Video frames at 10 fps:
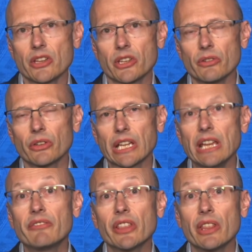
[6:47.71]
So look,
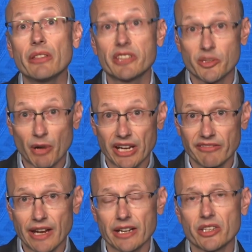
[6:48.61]
even
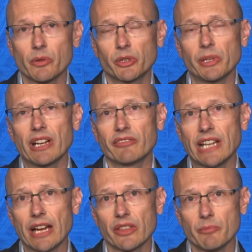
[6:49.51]
Spikevax, which we have
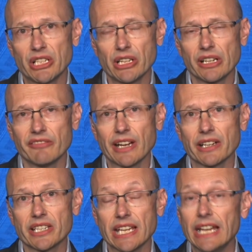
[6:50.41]
now, the Moderna
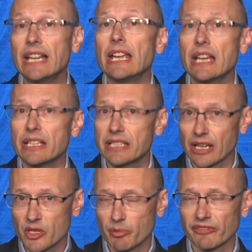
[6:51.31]
vaccine,
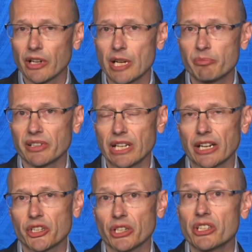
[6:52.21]
does provide
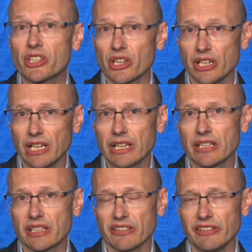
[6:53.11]
protection, certainly
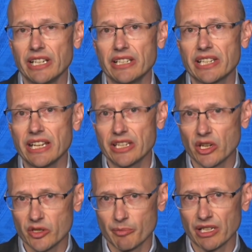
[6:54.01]
against severe disease,
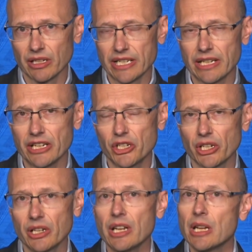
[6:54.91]

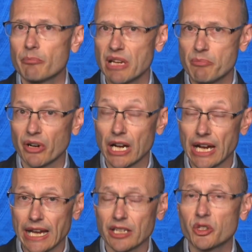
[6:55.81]
hospitalization. People are
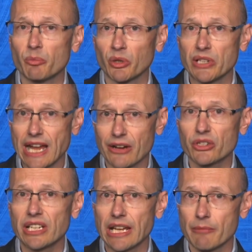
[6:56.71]
eligible now
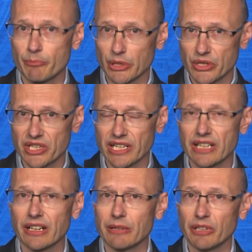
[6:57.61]
to get
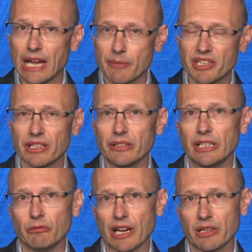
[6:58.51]
boosted. I would
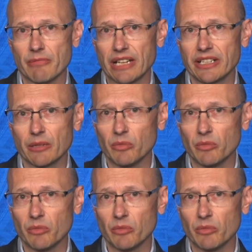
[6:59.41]
absolutely recommend it.